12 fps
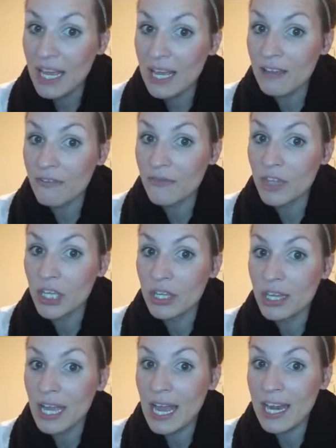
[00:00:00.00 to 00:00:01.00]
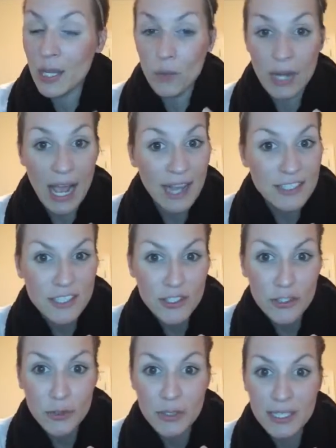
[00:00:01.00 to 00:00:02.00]
If anyone
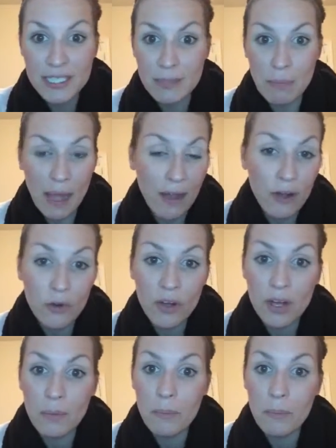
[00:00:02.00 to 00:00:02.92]
asks you what this is about,